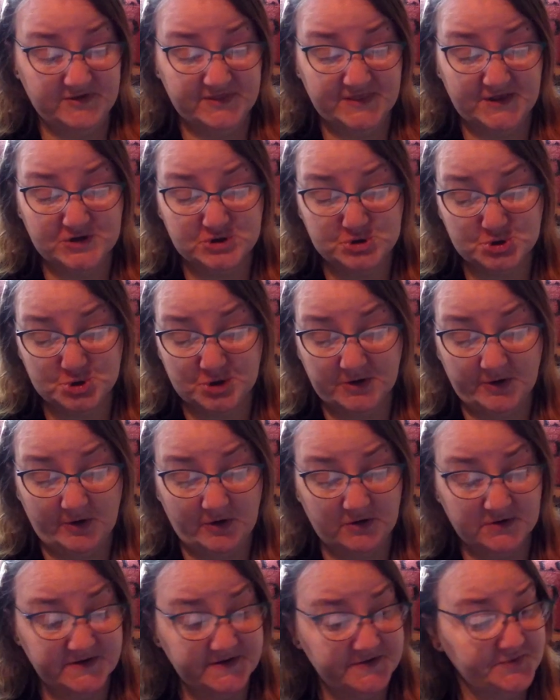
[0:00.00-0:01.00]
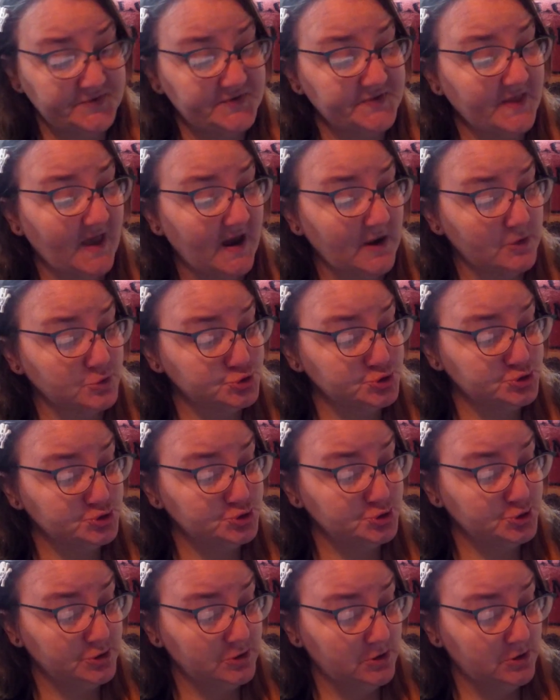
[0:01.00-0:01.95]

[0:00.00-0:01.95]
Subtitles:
they should have called it Slouch.